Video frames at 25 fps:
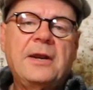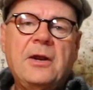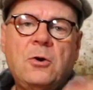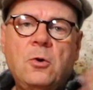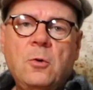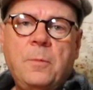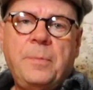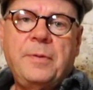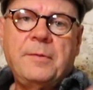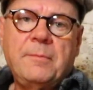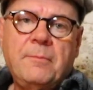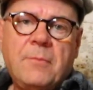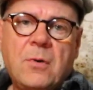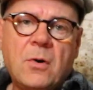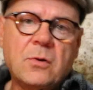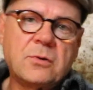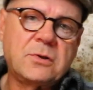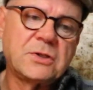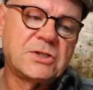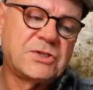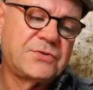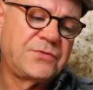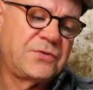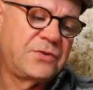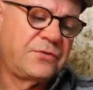I open
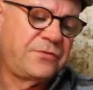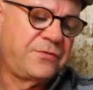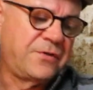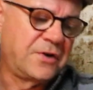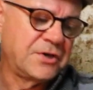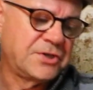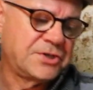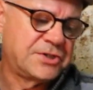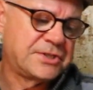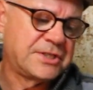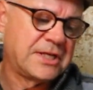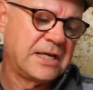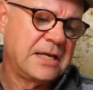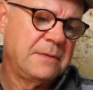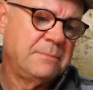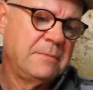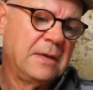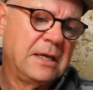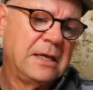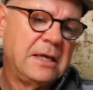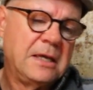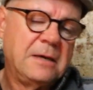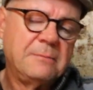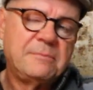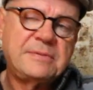bottles for the first time,